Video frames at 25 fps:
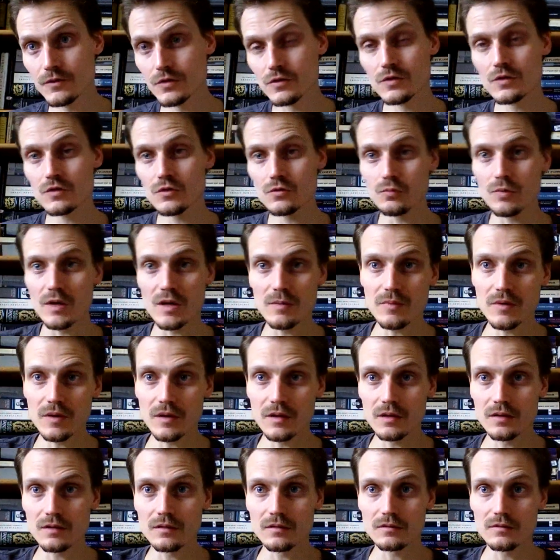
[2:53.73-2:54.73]
just
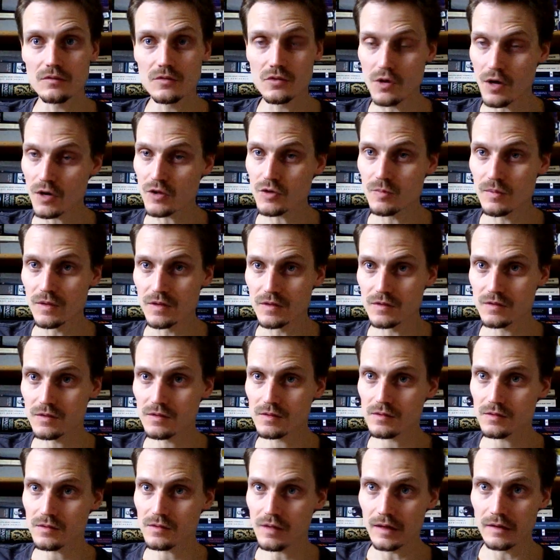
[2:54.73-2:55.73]
sweeping
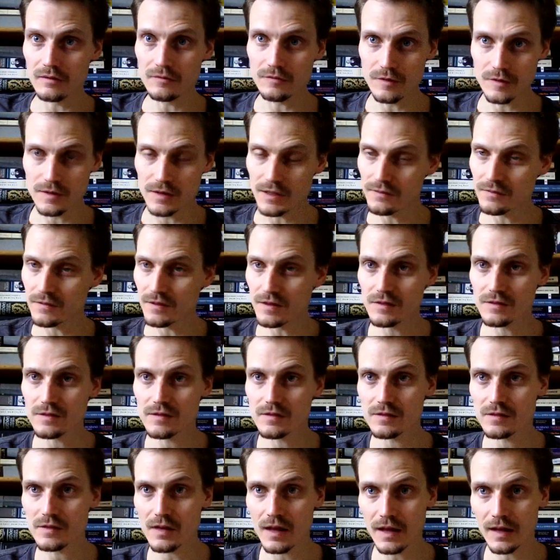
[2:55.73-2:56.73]
judgments and
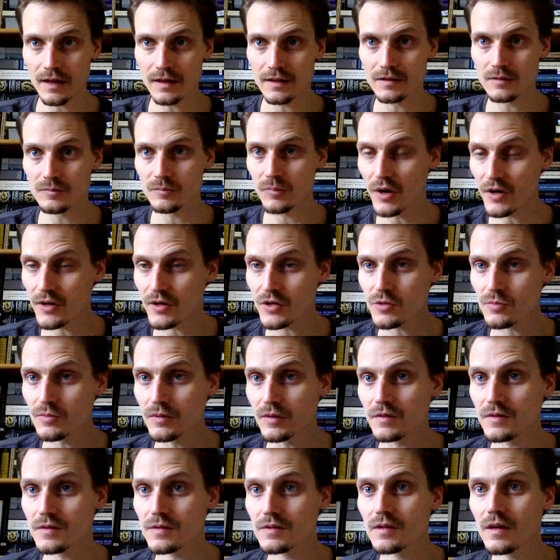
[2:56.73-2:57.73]
forgiveness and
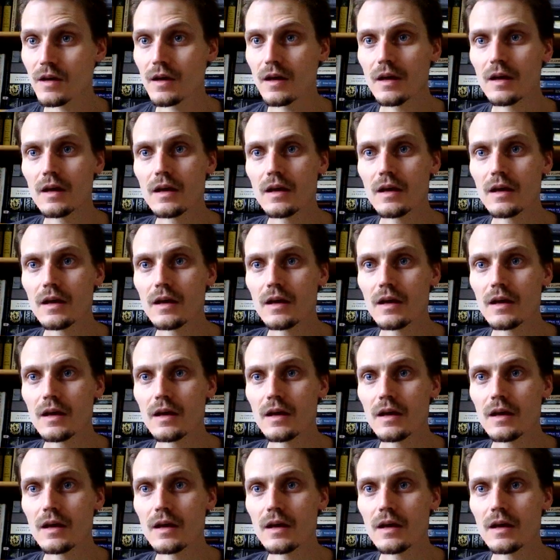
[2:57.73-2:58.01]
punishments,